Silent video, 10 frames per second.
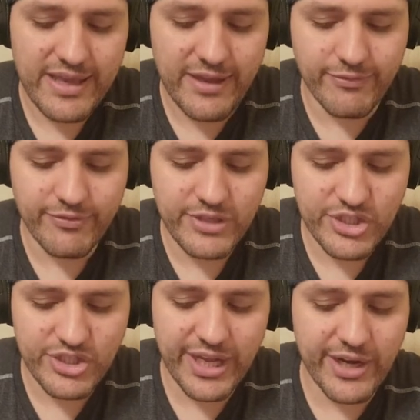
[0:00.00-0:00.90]
Every
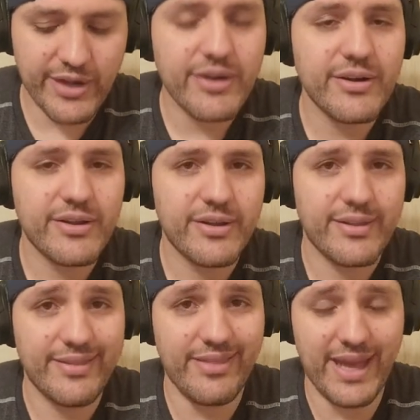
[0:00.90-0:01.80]
share
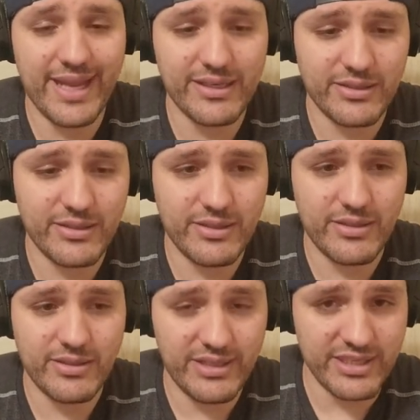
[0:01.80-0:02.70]
that
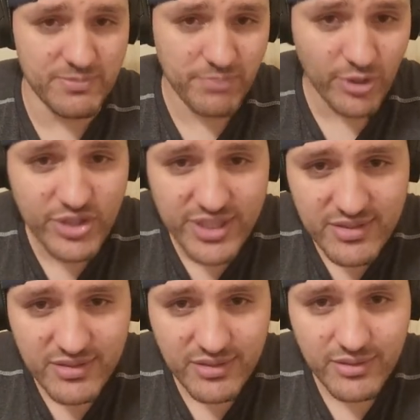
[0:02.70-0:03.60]
is
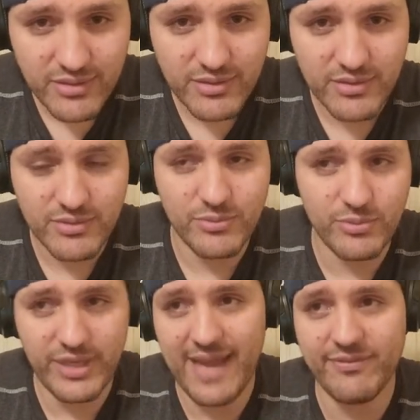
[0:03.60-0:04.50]
purchased
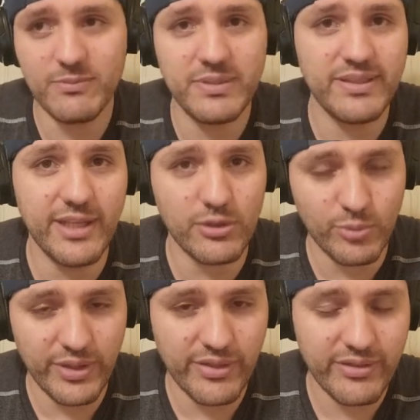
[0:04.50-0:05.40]
would have to be dealt
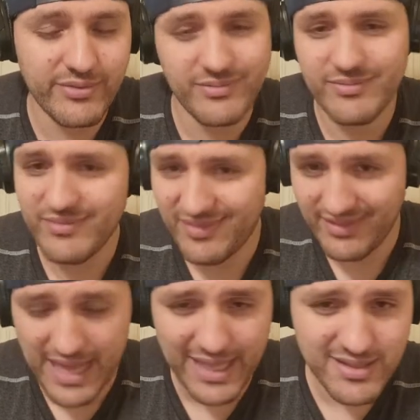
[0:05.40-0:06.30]
with.
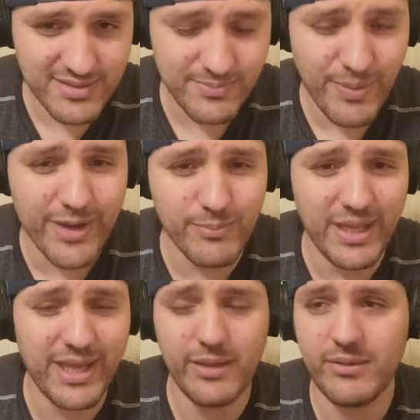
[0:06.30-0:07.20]
That's bottom
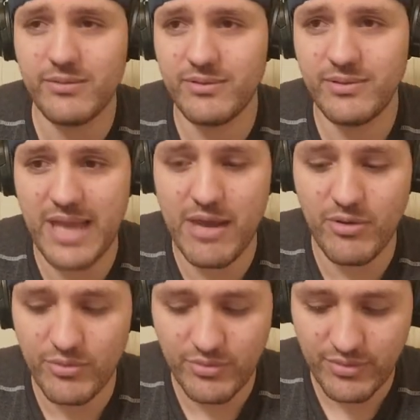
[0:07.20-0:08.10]
line
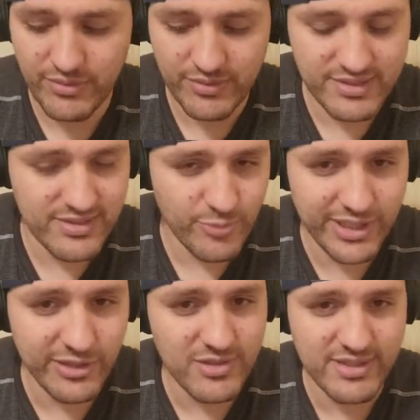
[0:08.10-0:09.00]
now.
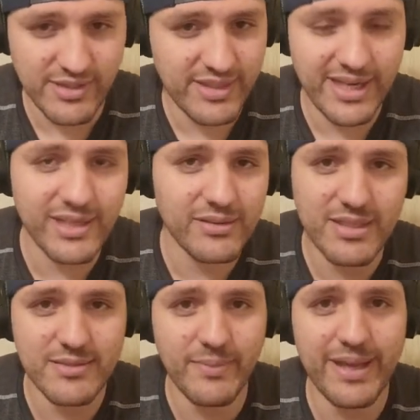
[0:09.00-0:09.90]
Real, synthetic,
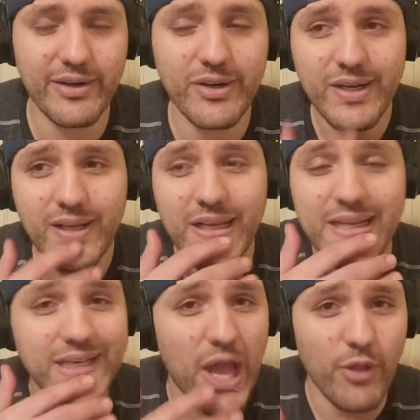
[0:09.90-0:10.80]
doesn't matter.
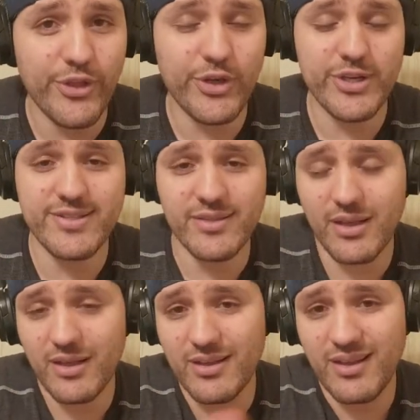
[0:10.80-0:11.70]
Now, there's
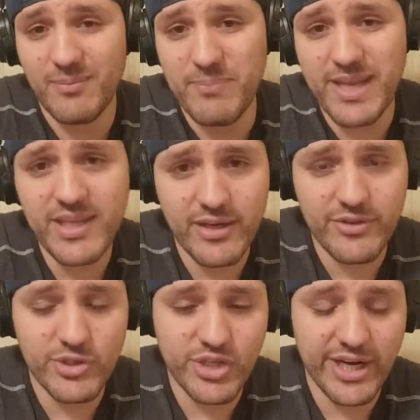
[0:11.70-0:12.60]
many
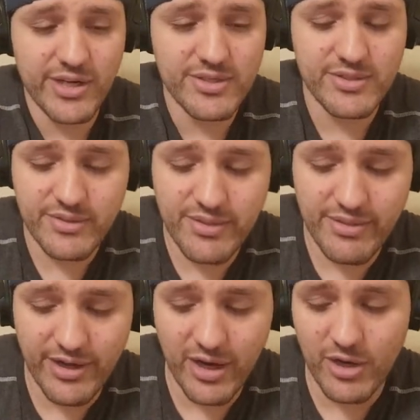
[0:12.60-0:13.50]
other shares
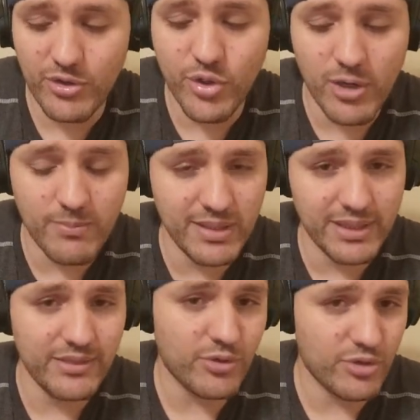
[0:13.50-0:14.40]
that are
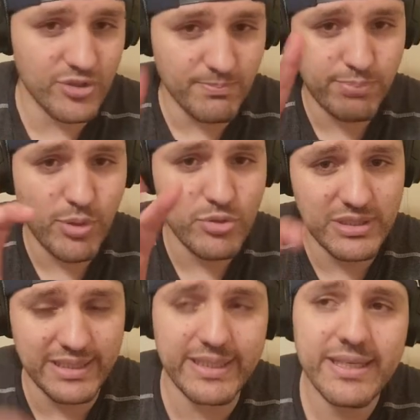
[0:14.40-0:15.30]
normally or
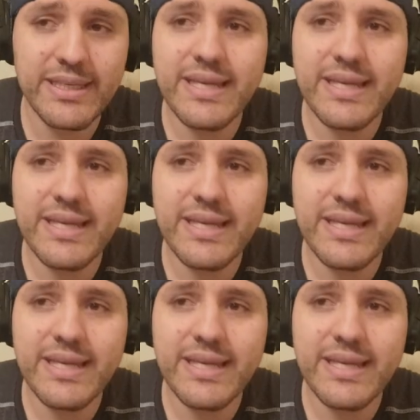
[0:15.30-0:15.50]
supposedly